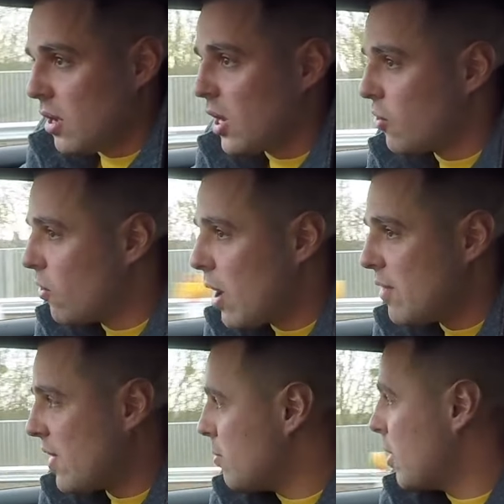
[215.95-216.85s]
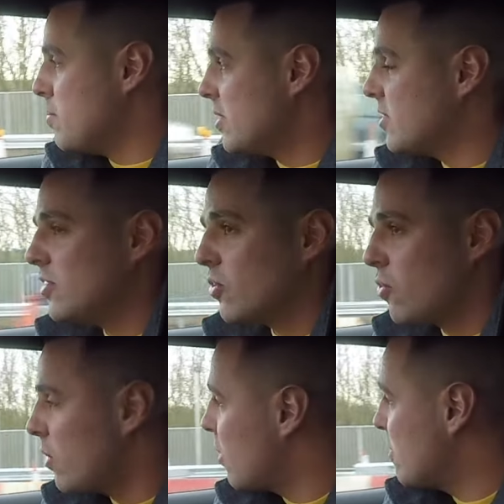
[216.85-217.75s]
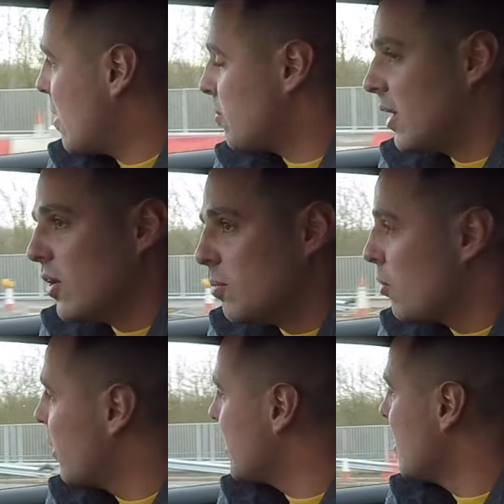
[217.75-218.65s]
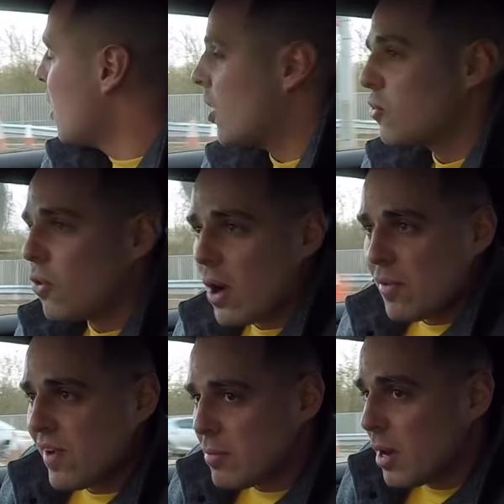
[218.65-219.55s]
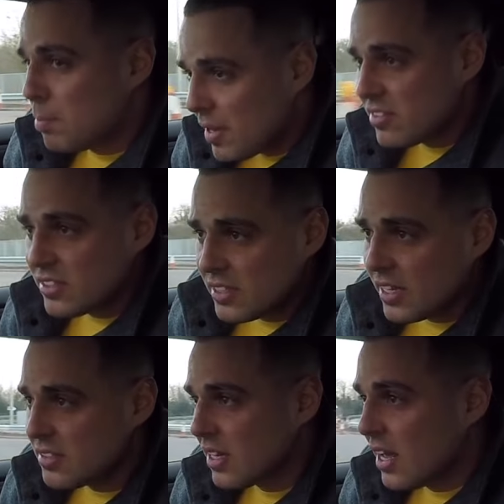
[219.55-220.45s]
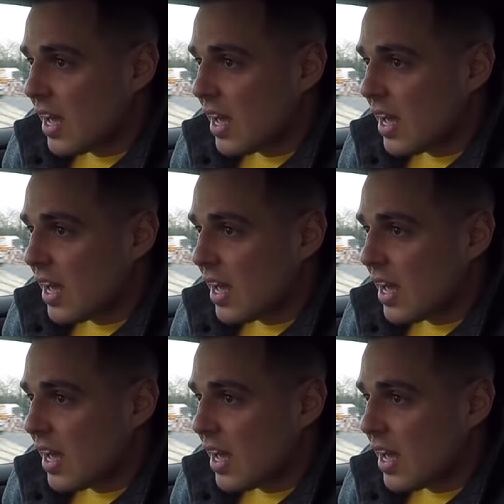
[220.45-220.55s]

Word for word: I grew up without my missus, I grew up without my little boy, I grew up without my businesses,